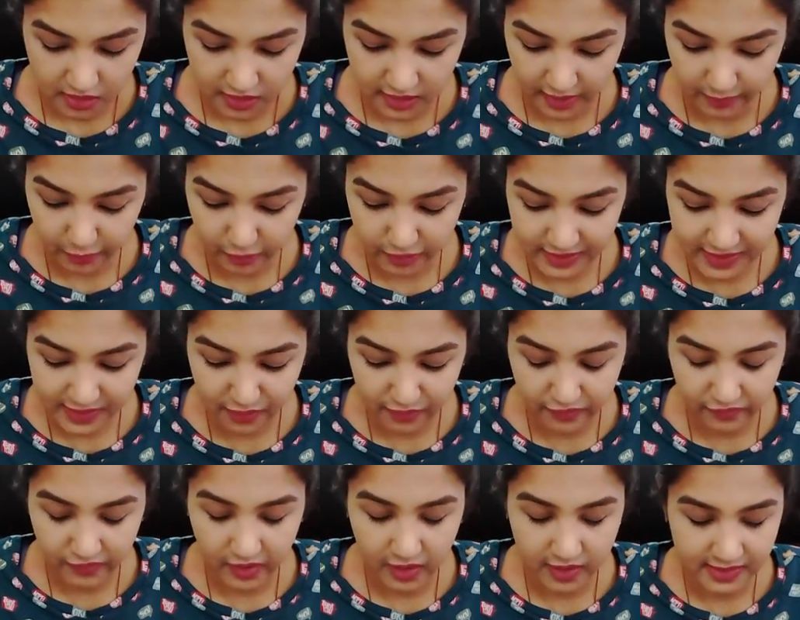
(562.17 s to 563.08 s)
Temperance in
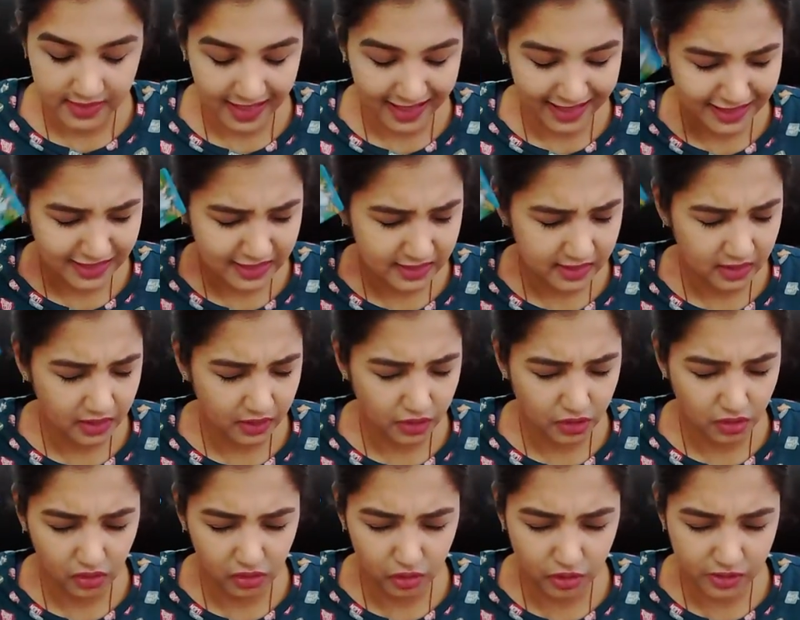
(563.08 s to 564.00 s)
reverse, and
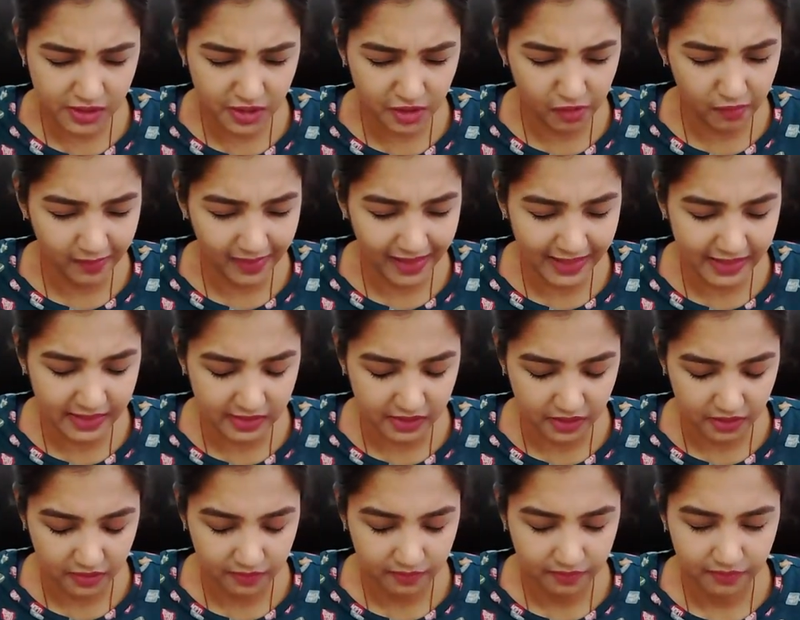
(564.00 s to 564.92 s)
you're losing your mind.
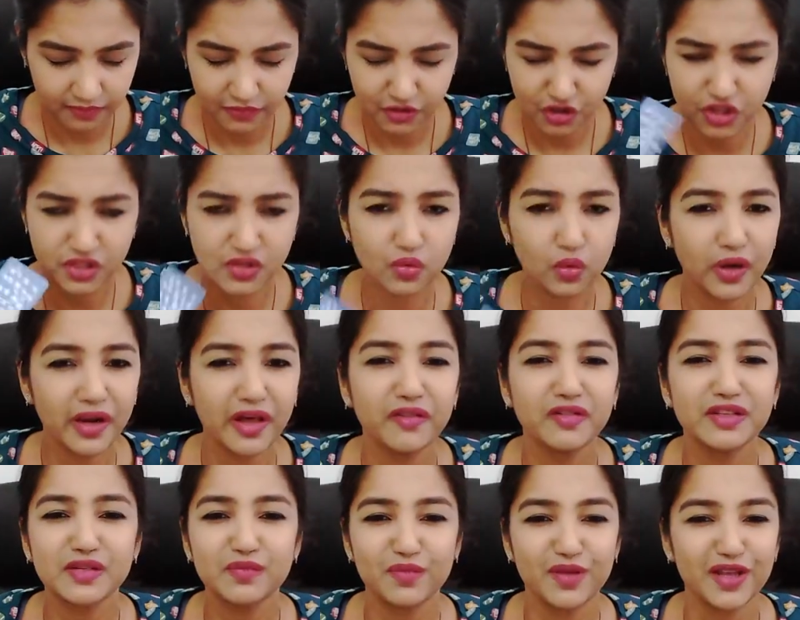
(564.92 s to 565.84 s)
Just what
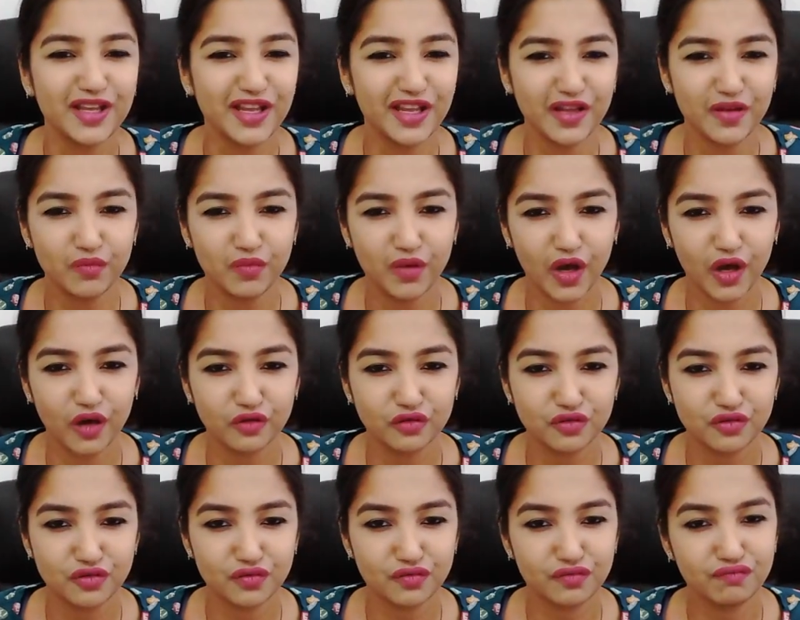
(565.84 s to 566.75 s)
I was speaking
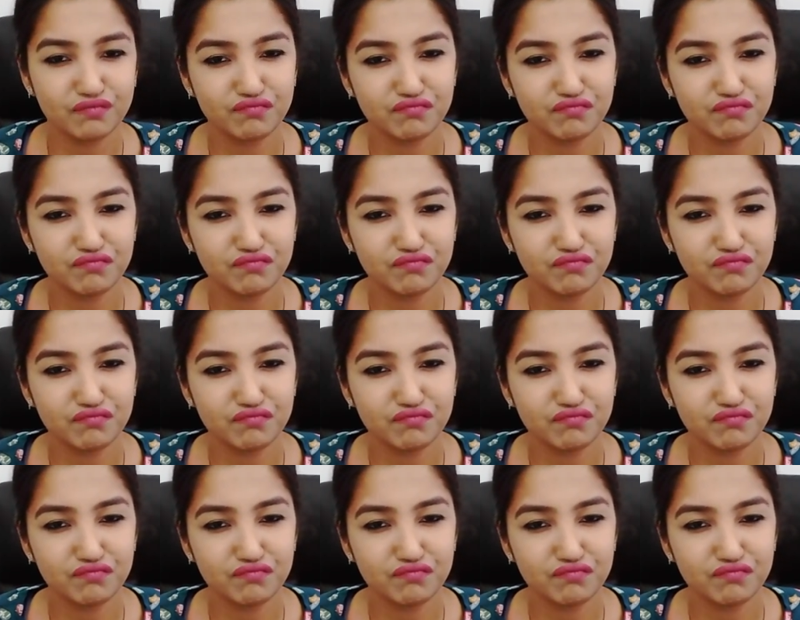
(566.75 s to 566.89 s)
about.